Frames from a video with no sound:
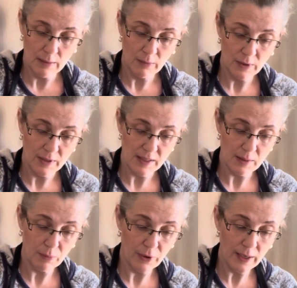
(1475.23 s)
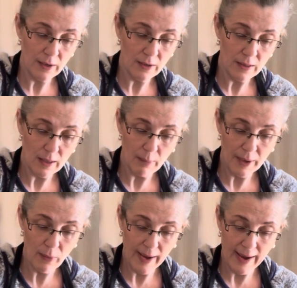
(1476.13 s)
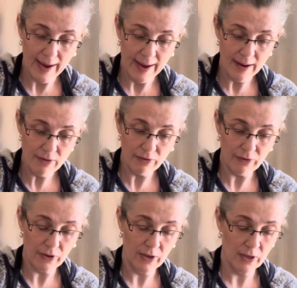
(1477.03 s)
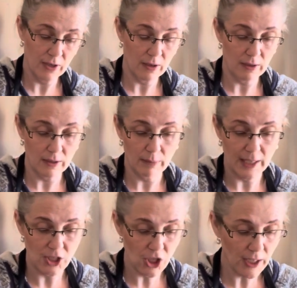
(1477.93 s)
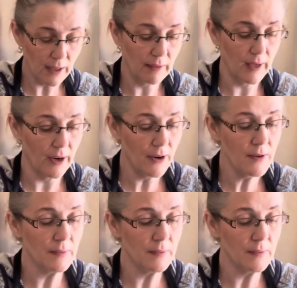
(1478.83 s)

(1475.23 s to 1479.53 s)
I'm going to sprinkle about half onto my chicken there.